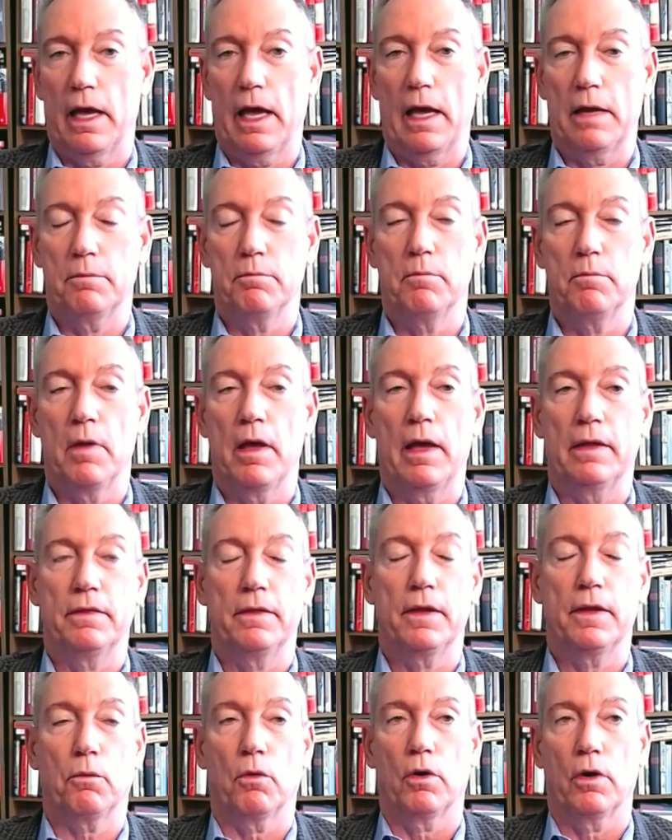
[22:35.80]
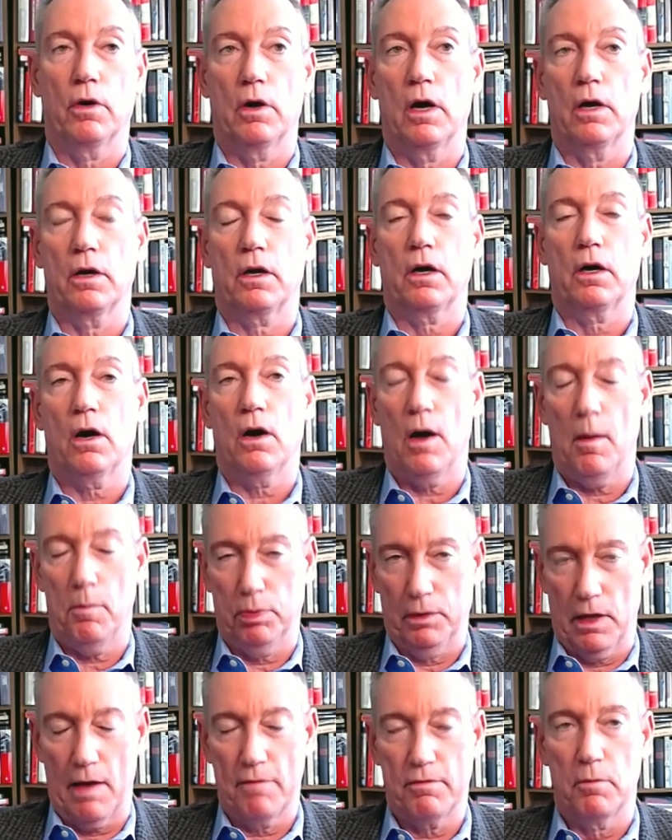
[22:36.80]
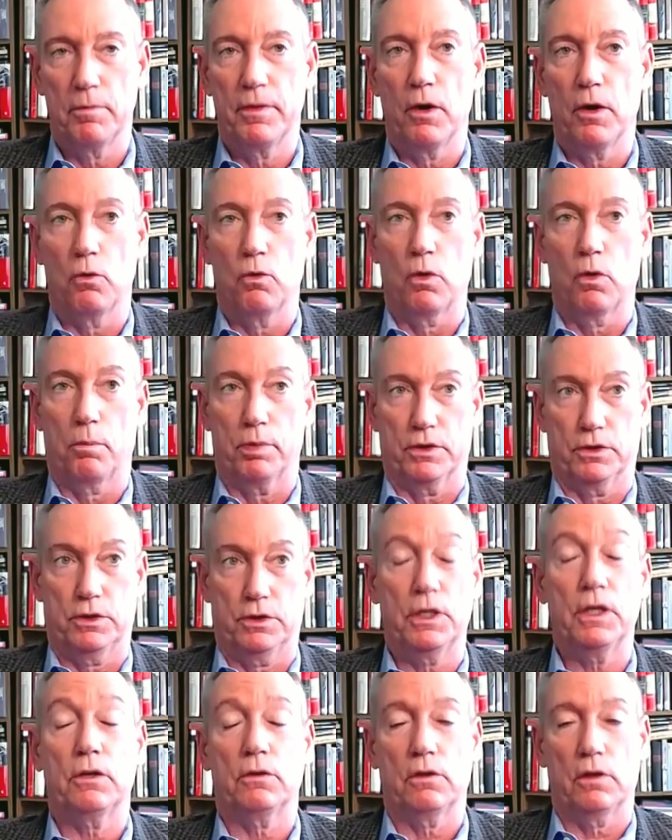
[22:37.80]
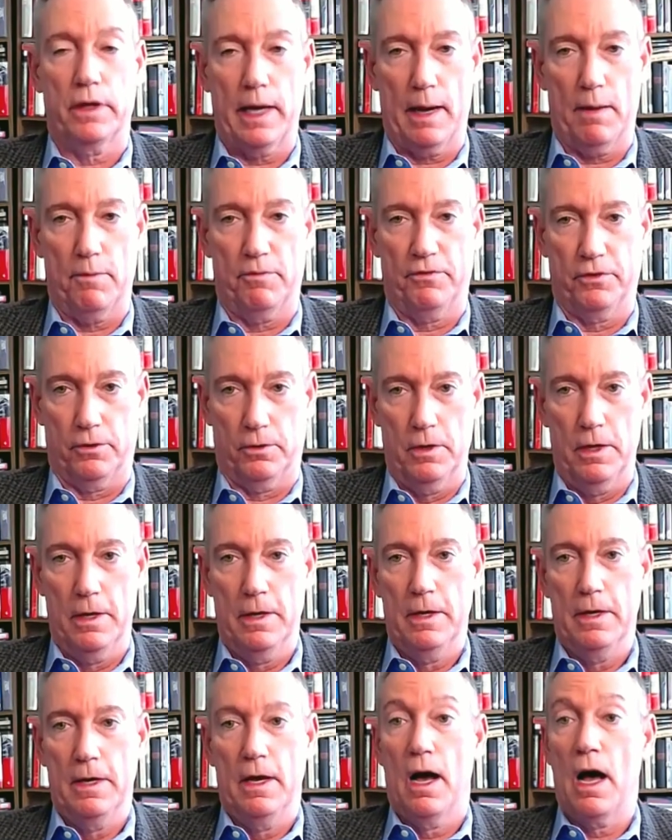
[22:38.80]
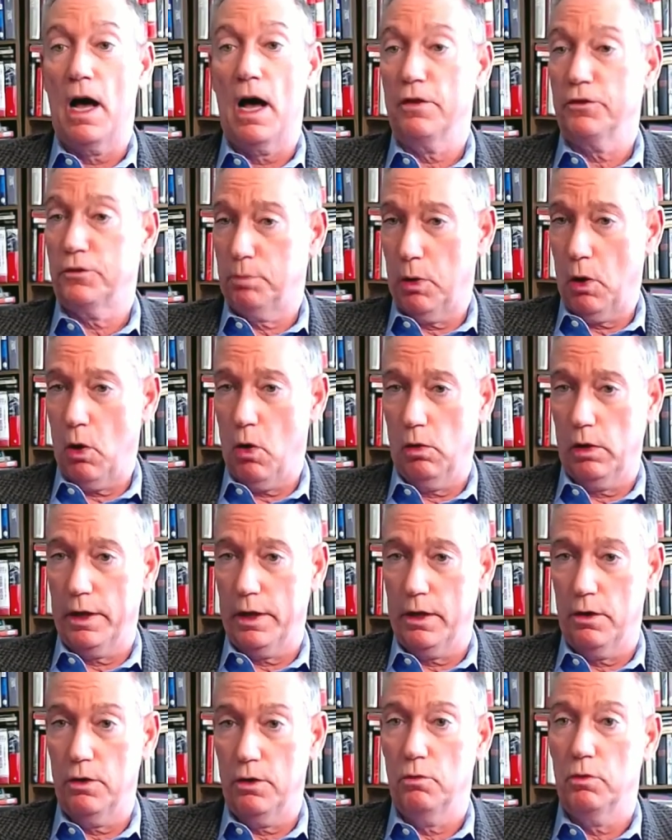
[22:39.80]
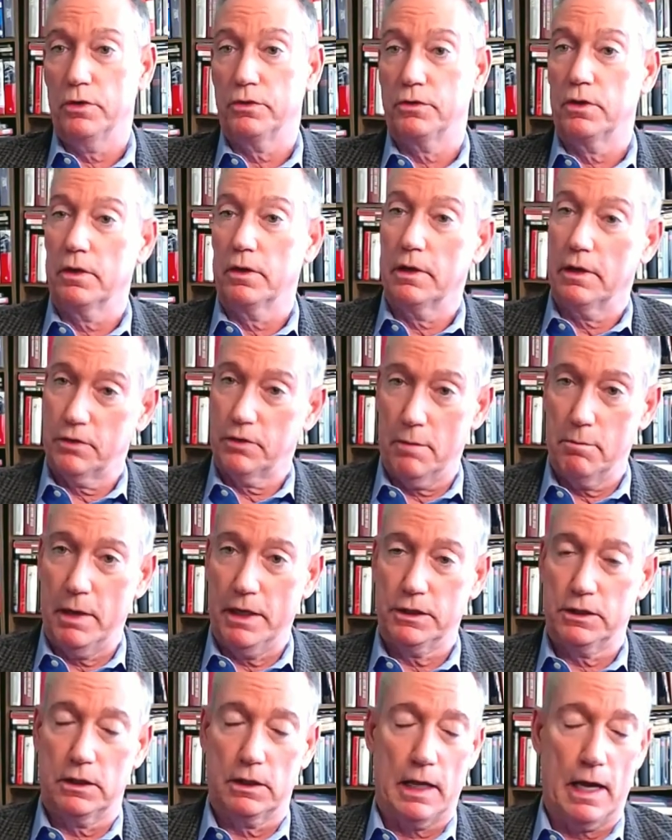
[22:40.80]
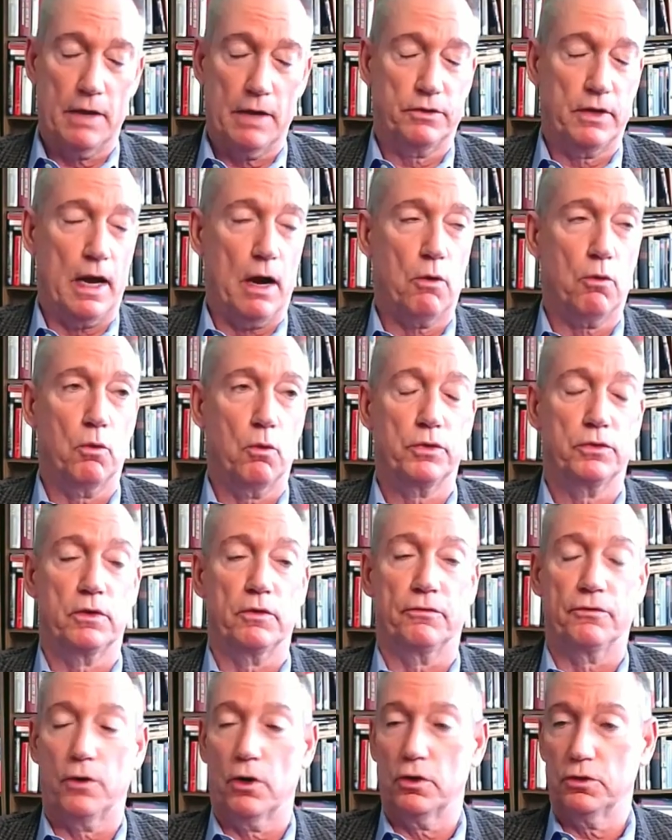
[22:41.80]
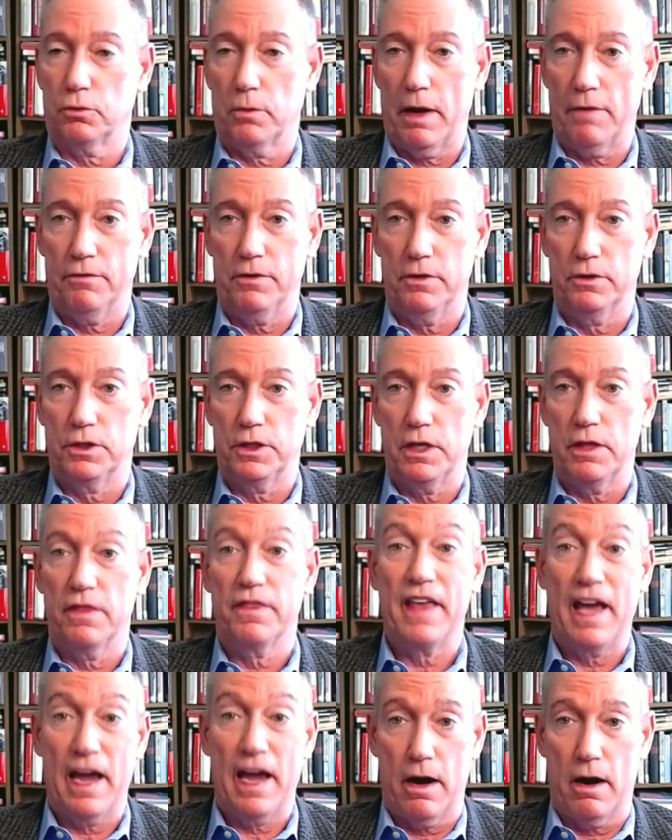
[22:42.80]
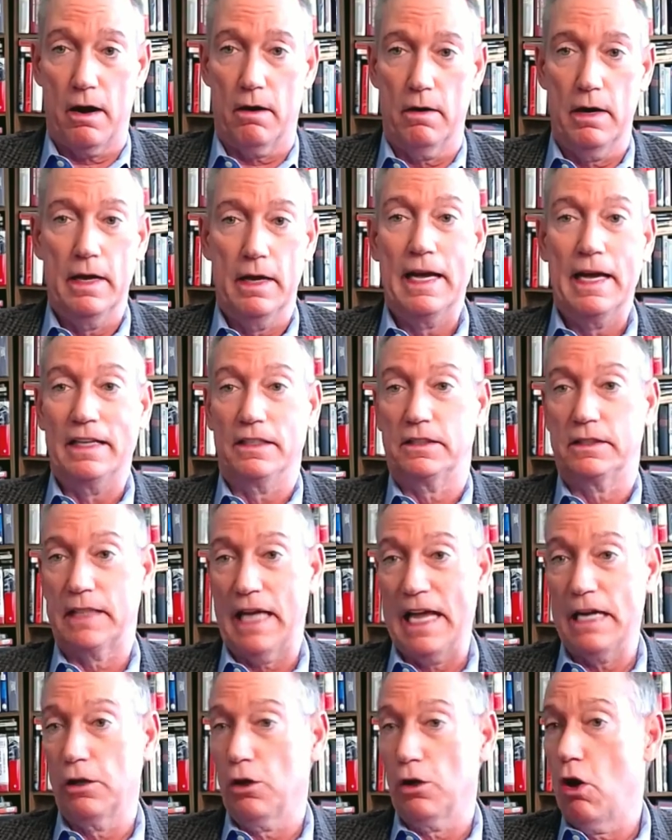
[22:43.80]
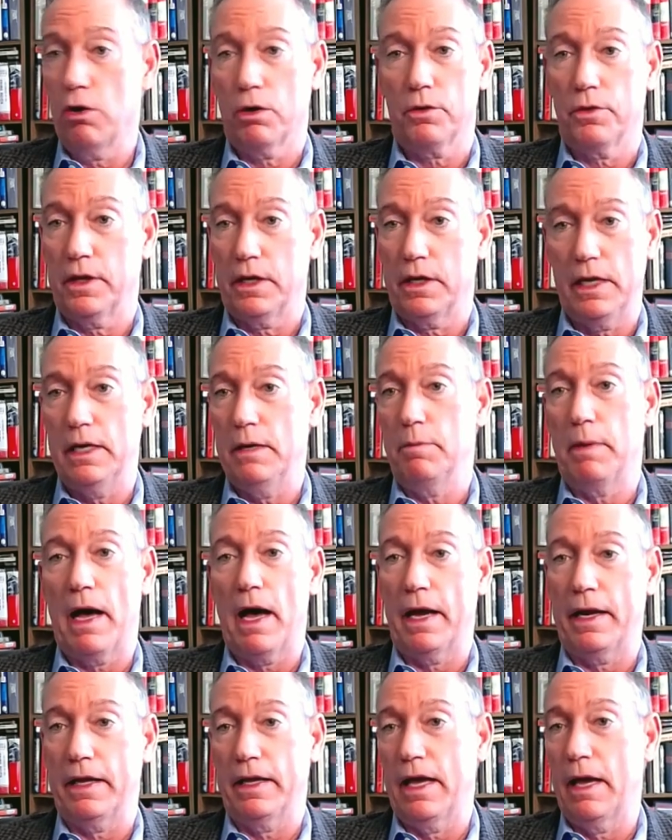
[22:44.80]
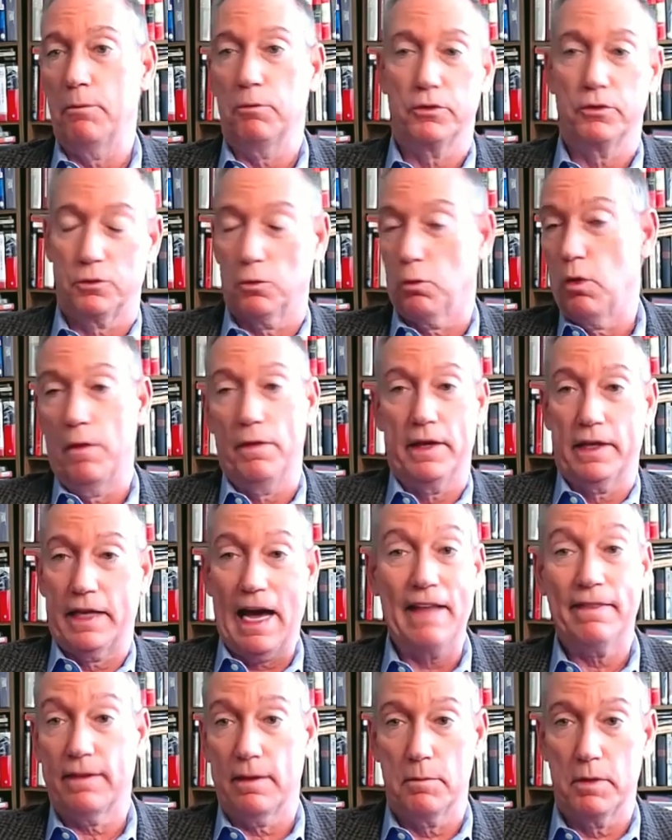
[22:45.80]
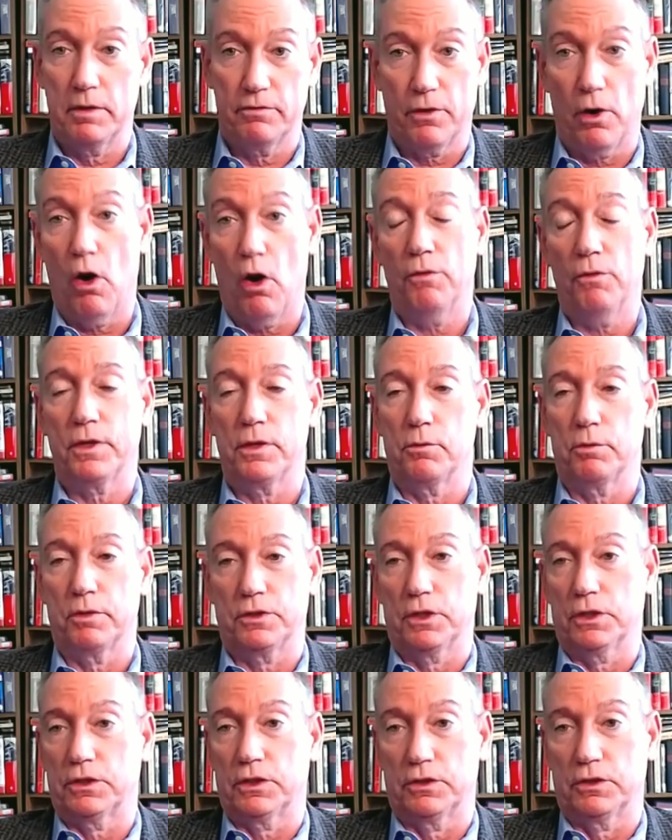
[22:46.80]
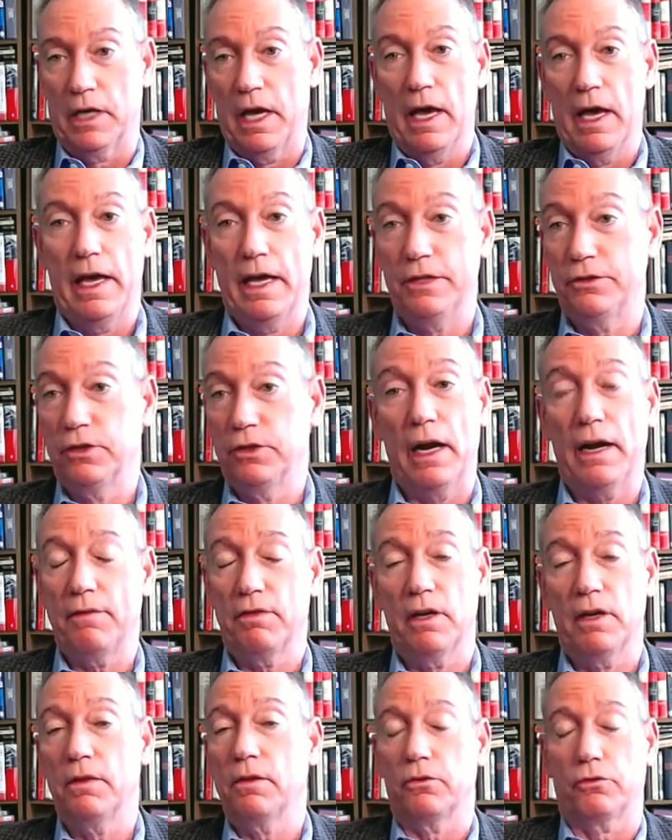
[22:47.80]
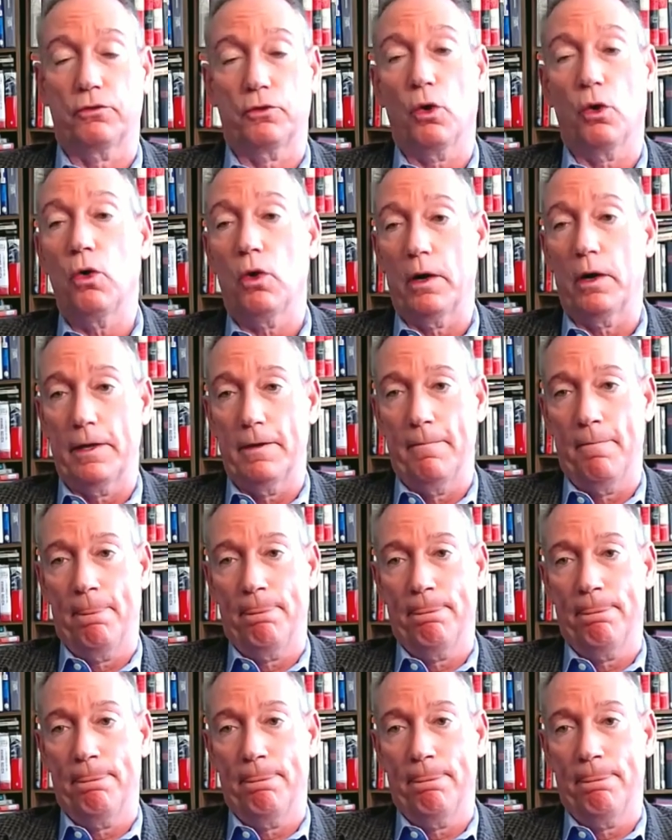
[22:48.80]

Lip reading: And there were a couple of them that were particularly helpful. Hans Poli, who was as I mentioned last hour, was the first refugee there and stayed longer than anybody and was the one that got them involved in resistance. He's not even in the story.